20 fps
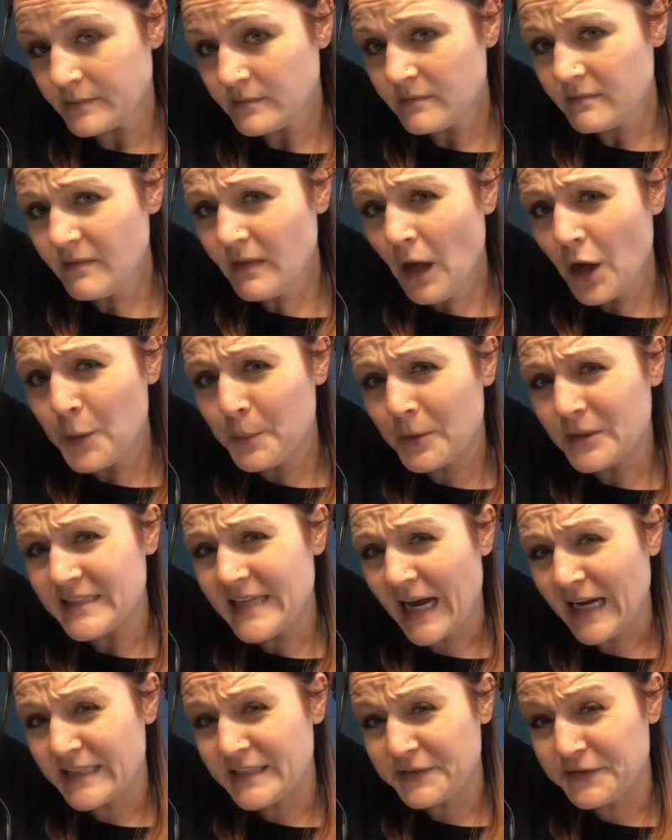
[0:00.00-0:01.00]

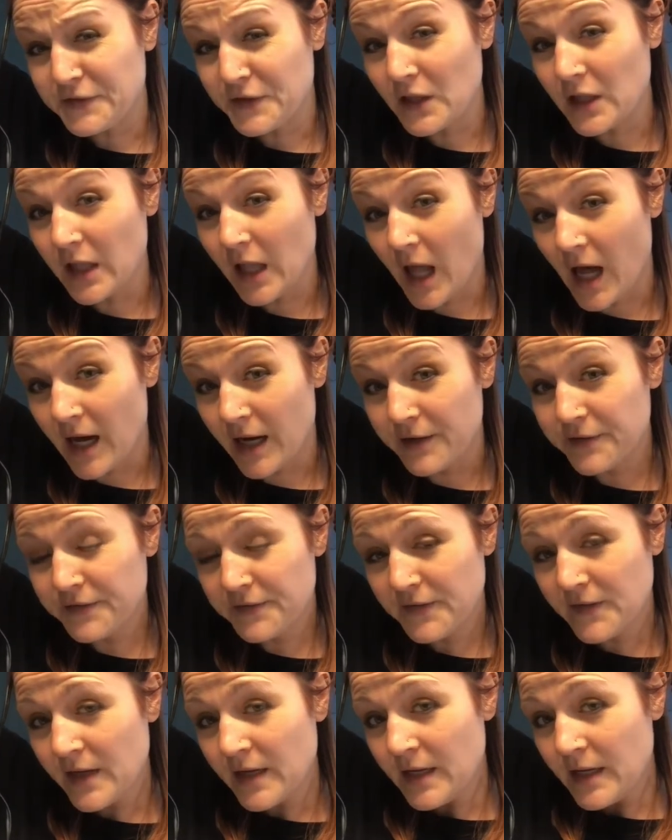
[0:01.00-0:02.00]
protective glove.
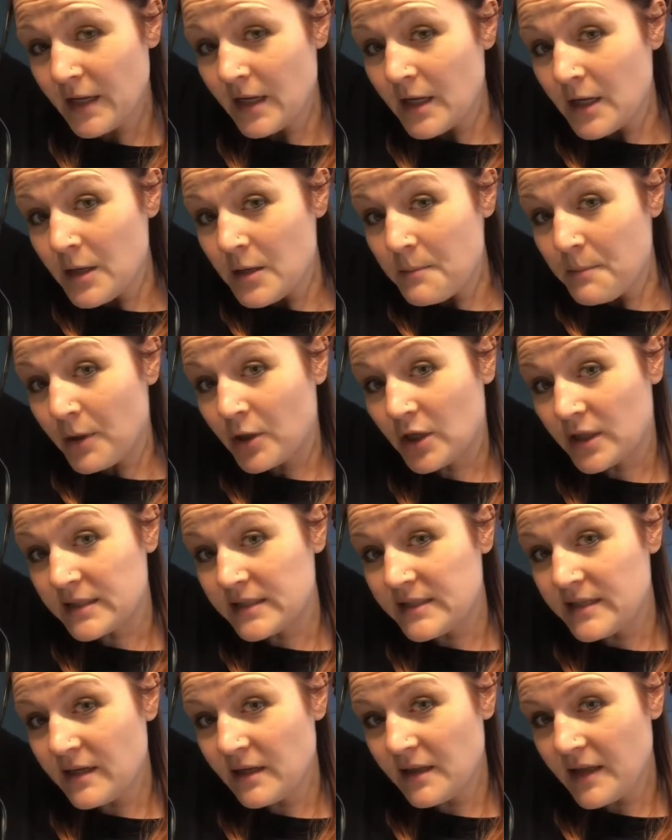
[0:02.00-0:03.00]

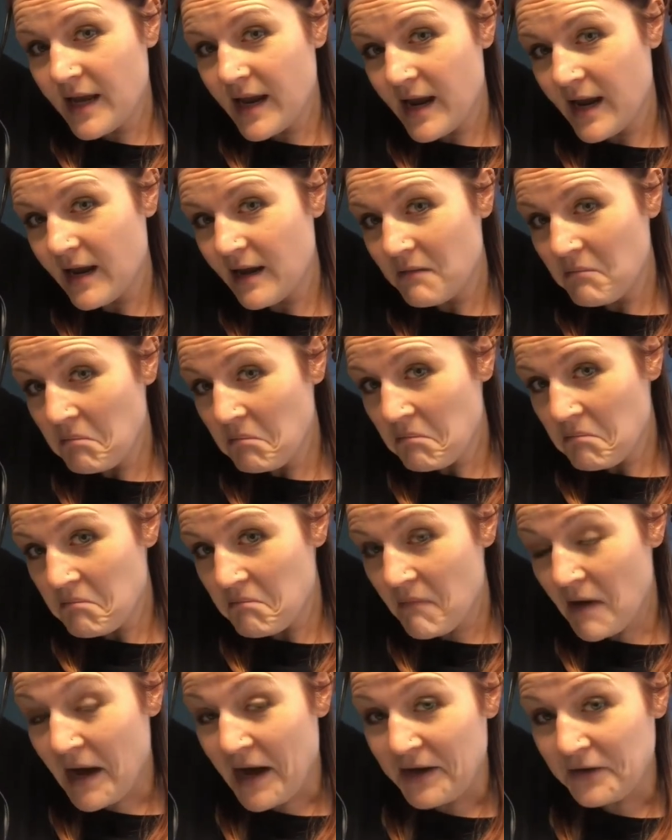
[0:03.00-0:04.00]
Personally,
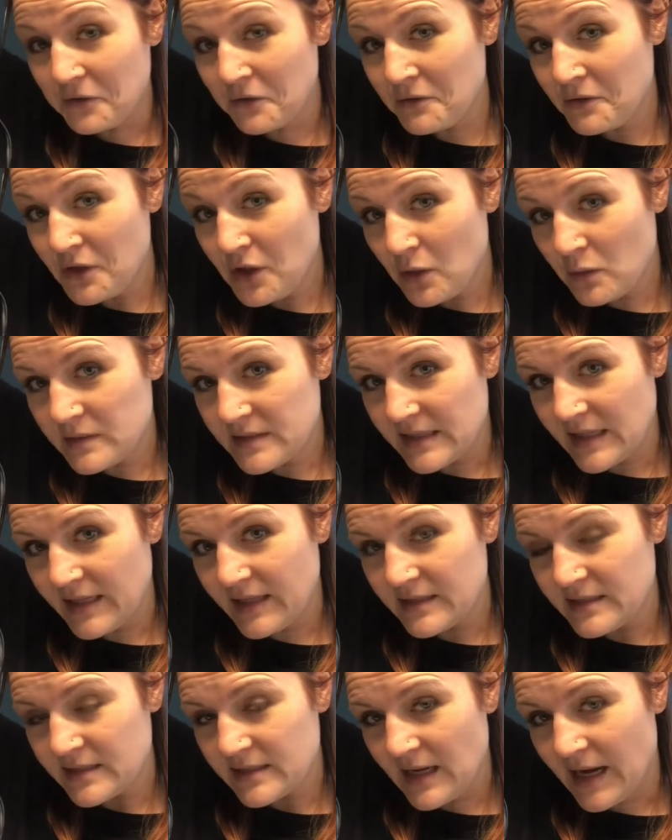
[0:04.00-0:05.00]
I don't use it.